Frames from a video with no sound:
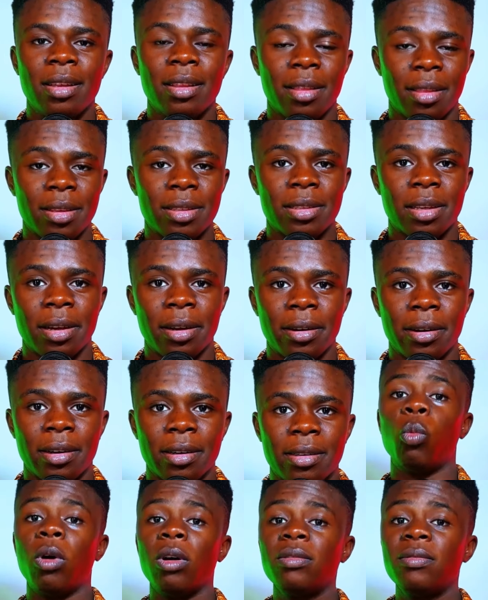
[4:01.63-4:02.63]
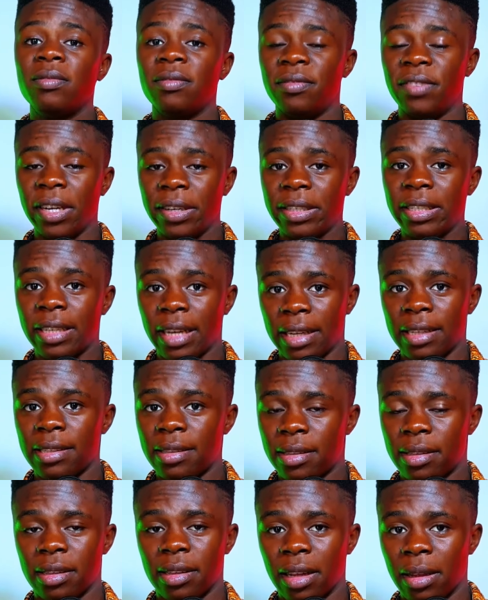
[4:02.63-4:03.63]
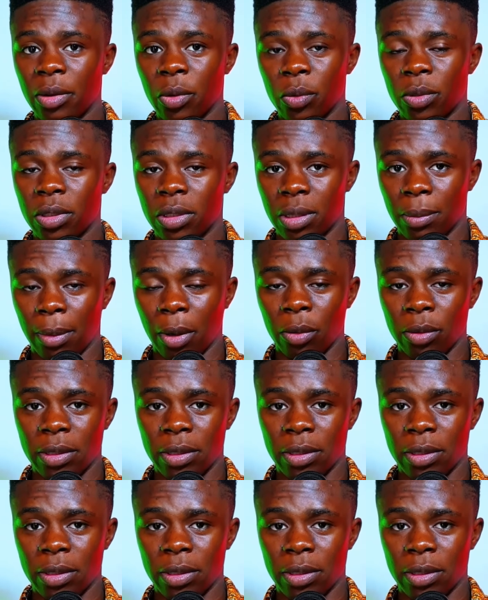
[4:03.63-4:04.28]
in this era. One very nice thing I noticed about